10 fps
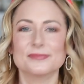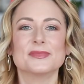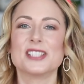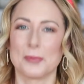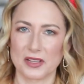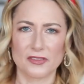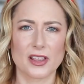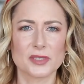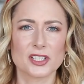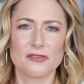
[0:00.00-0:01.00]
Something for
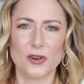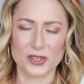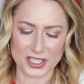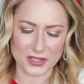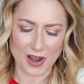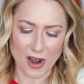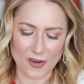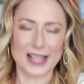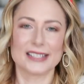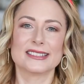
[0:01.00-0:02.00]
them to look forward to. All
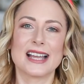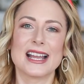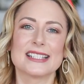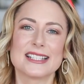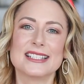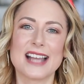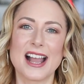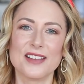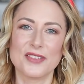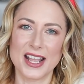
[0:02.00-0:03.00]
right, let's
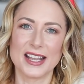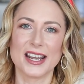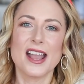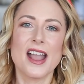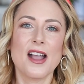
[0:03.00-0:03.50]
dive in.